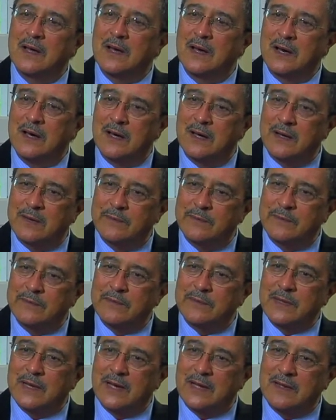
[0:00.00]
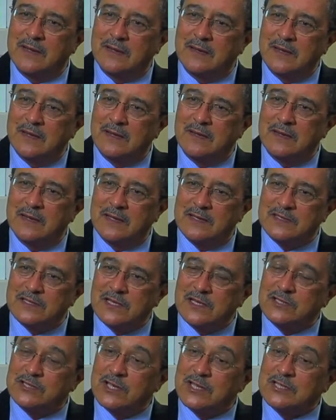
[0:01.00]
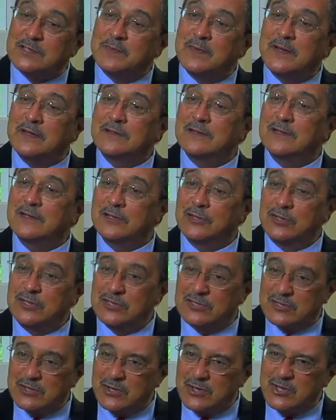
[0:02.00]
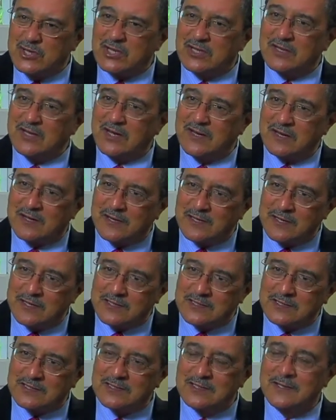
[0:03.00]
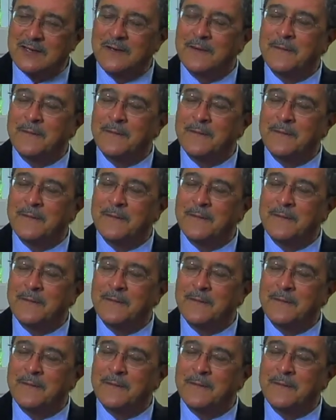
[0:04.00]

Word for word: Um, and then there's the adjustment, the desertion that occurs.